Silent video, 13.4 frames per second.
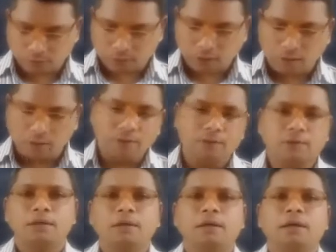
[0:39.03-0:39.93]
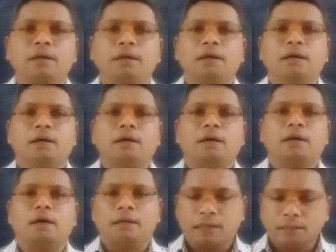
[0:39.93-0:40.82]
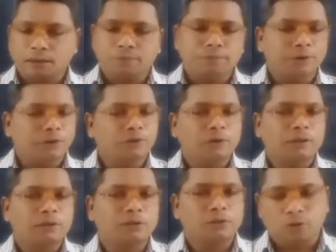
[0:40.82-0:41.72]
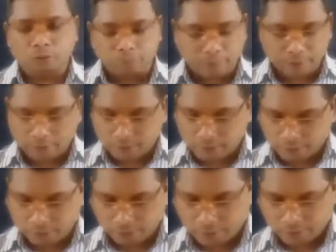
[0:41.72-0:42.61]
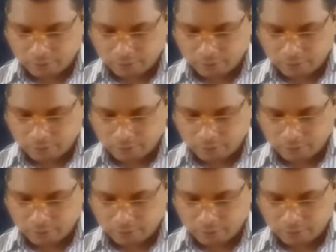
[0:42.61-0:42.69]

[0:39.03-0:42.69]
and our next video lecture will be in Hindi.